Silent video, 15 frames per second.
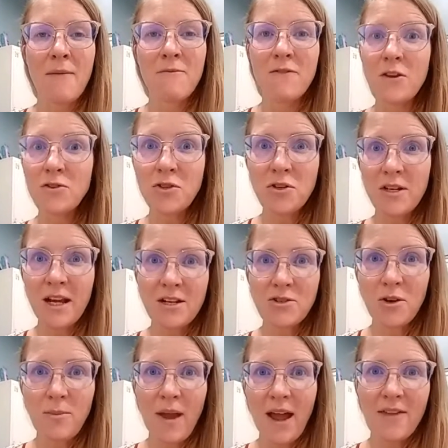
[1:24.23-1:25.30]
future
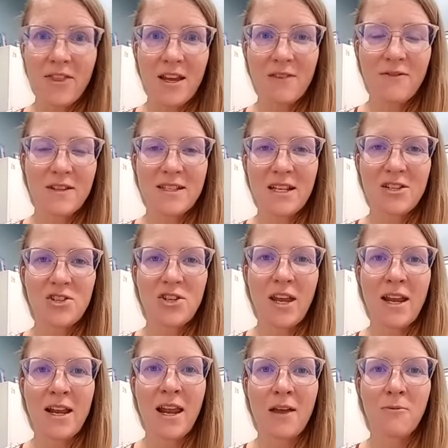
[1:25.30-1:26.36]
naturopathic
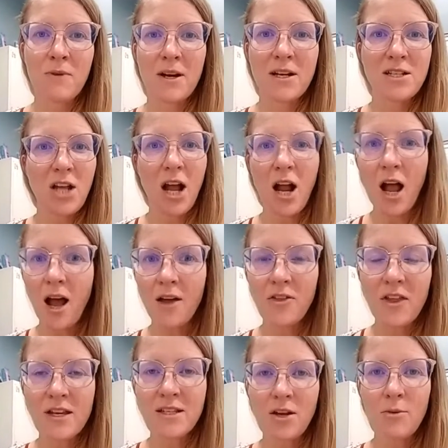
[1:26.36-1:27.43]
physician, and we're going to talk all
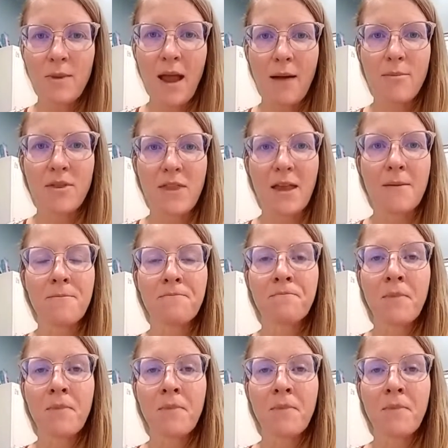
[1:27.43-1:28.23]
things homeopathy.